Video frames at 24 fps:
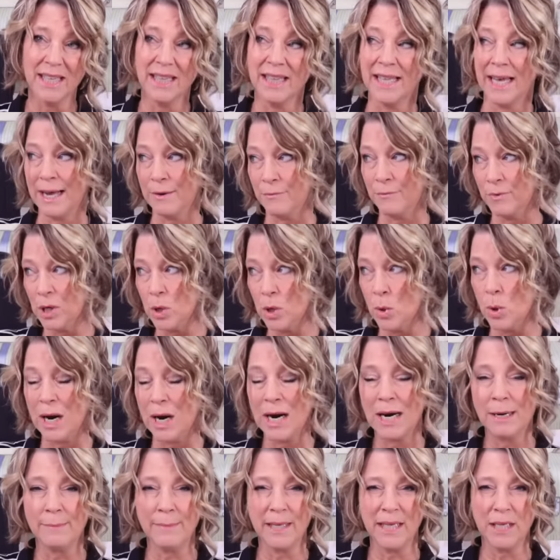that
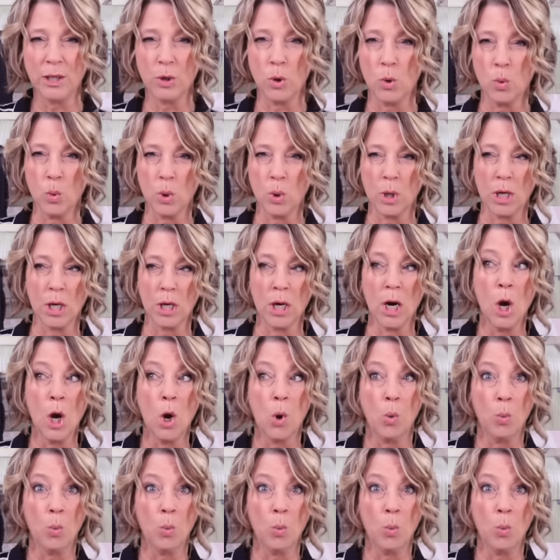requirement or